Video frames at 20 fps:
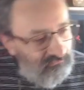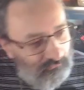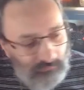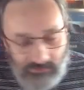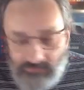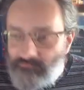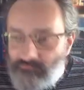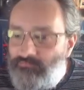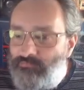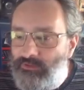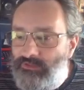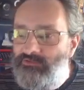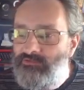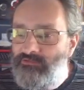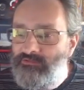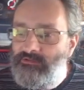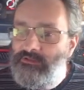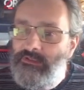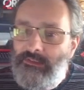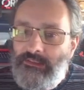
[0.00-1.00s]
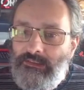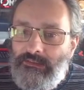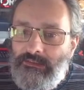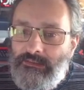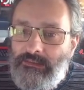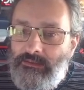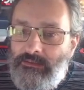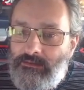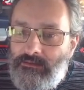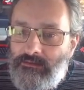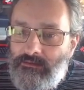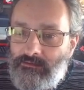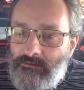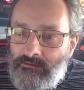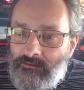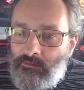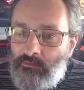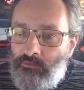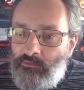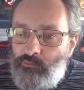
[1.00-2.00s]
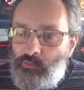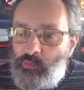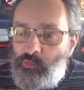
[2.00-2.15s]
only in French. And